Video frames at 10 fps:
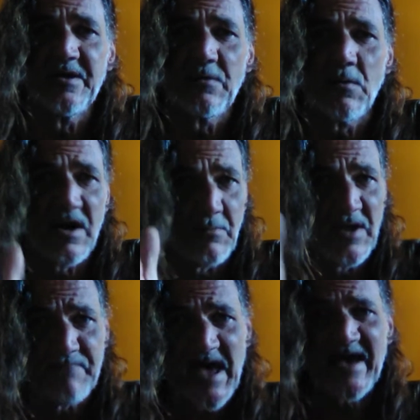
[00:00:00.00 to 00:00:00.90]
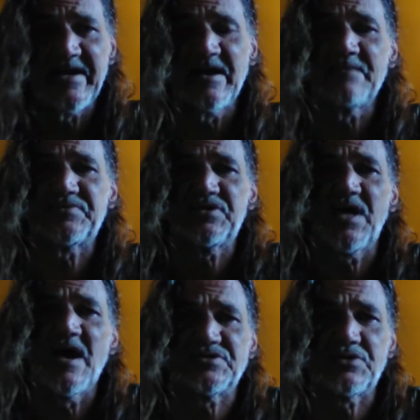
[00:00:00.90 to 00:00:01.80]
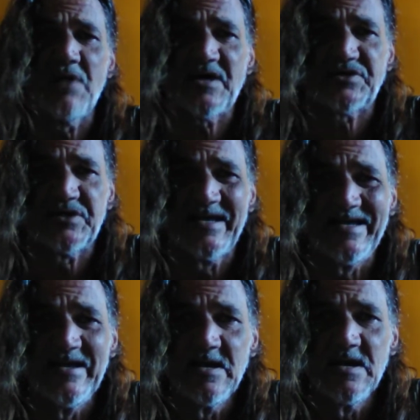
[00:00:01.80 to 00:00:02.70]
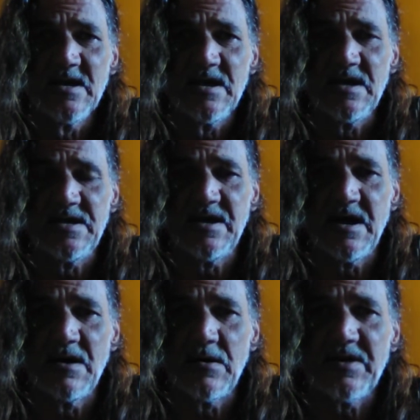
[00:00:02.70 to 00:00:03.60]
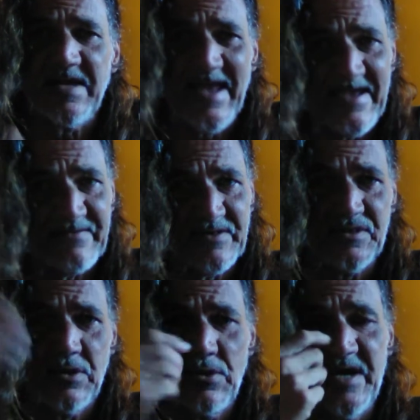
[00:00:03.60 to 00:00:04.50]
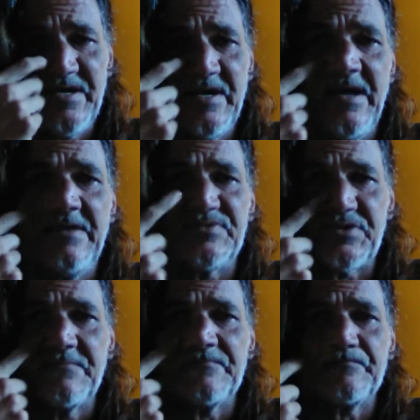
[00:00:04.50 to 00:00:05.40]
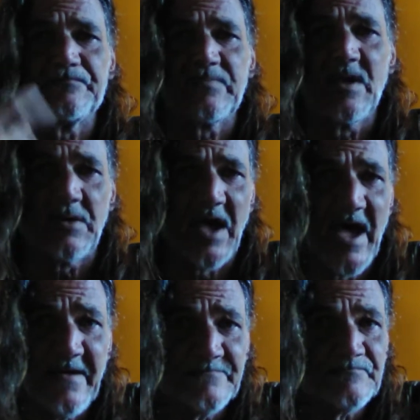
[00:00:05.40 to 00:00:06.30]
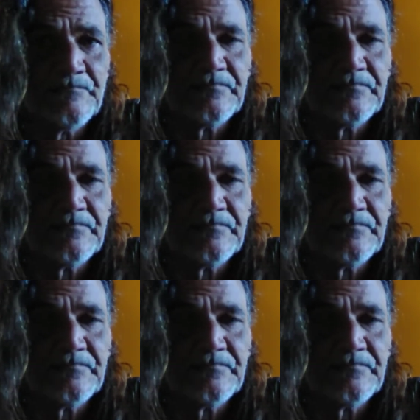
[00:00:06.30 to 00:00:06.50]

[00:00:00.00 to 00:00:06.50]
Why don't we back it up to the guys who actually, gave it the right names? Okay?